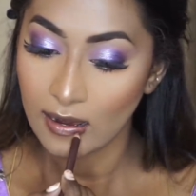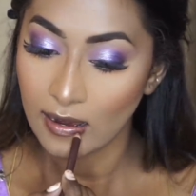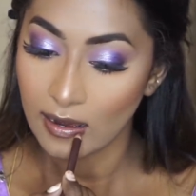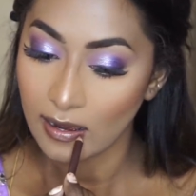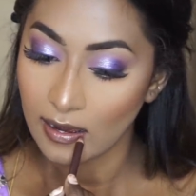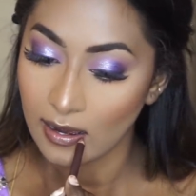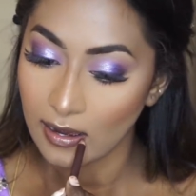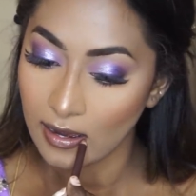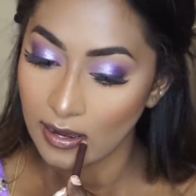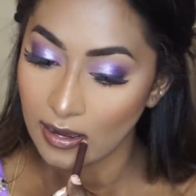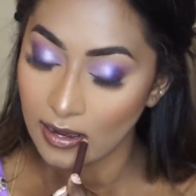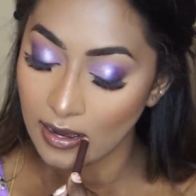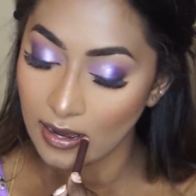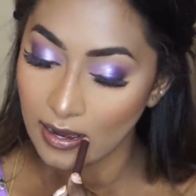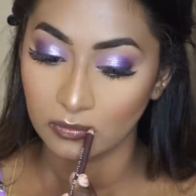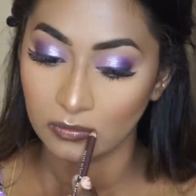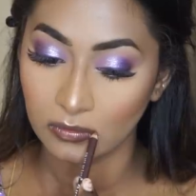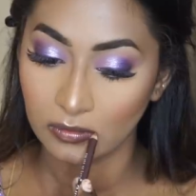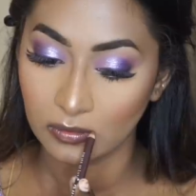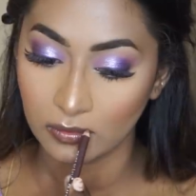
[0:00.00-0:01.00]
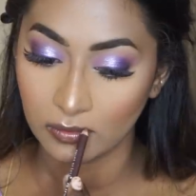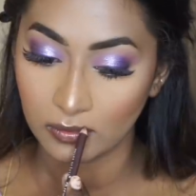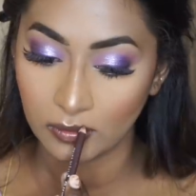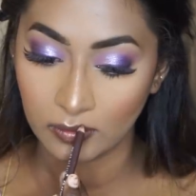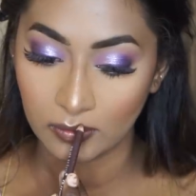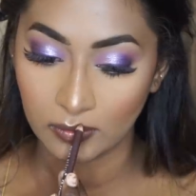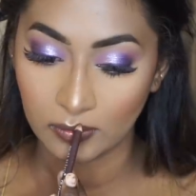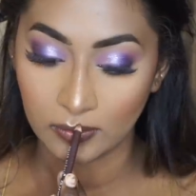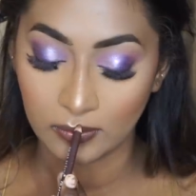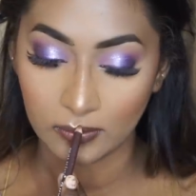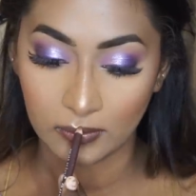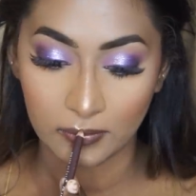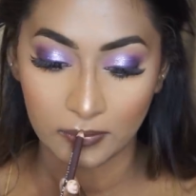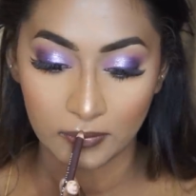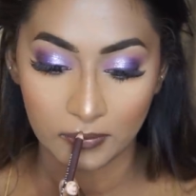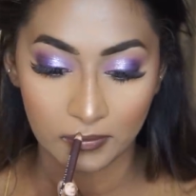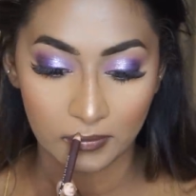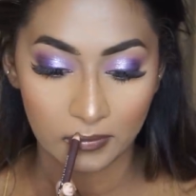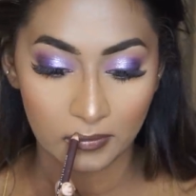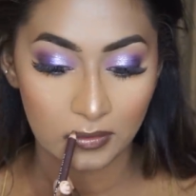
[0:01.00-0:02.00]

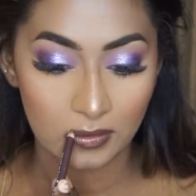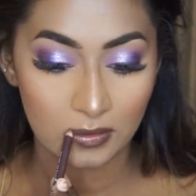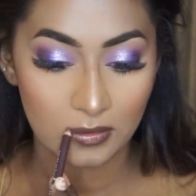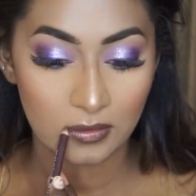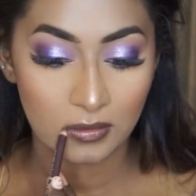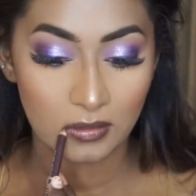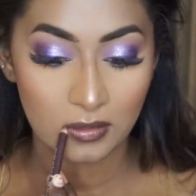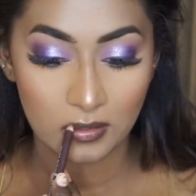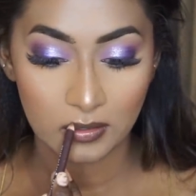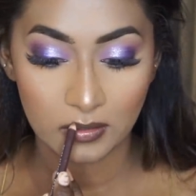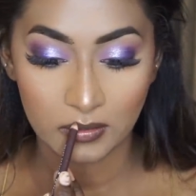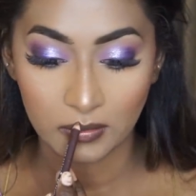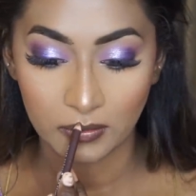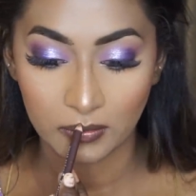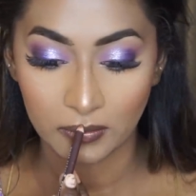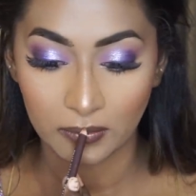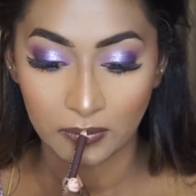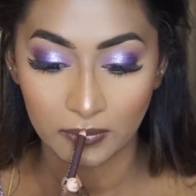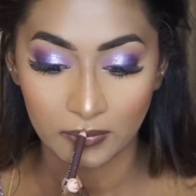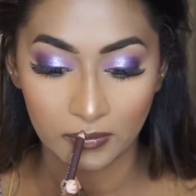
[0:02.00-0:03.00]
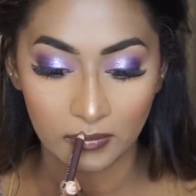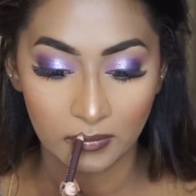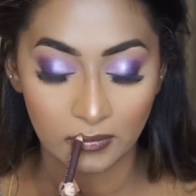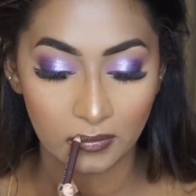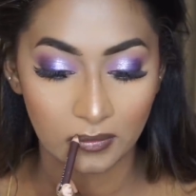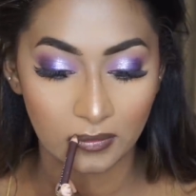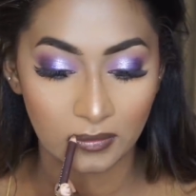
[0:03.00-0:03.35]
Nobody speaks.